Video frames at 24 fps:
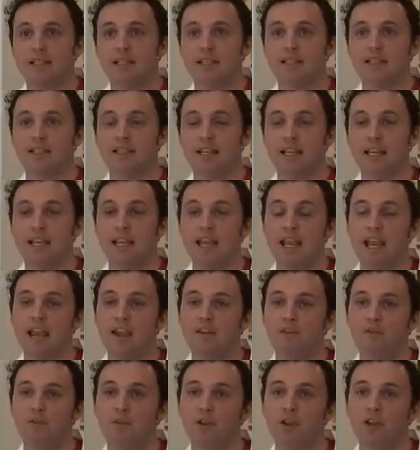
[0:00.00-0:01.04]
to see
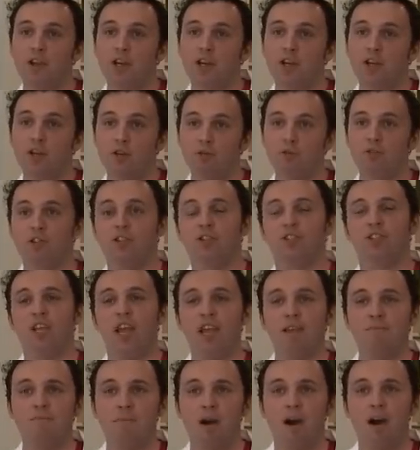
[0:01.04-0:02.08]
if we can use the
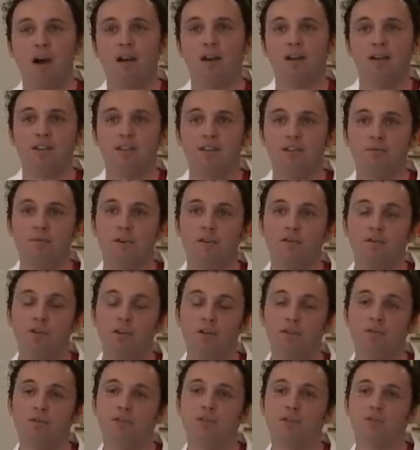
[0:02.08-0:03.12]
same markers that we've
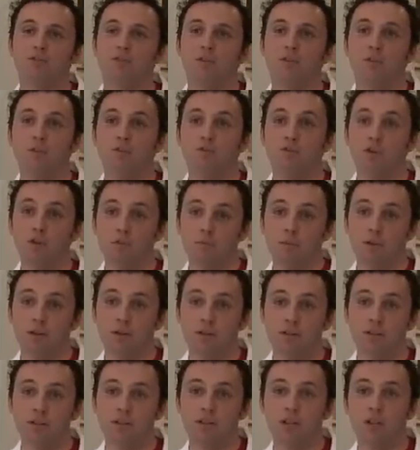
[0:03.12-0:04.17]
used for
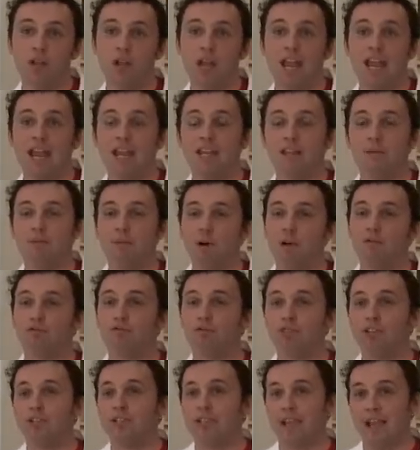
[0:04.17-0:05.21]
ruminants in the
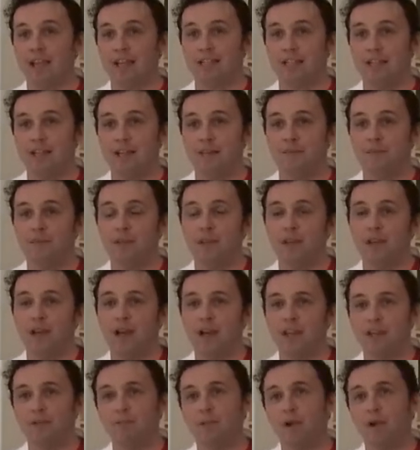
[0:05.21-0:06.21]
poultry sector. At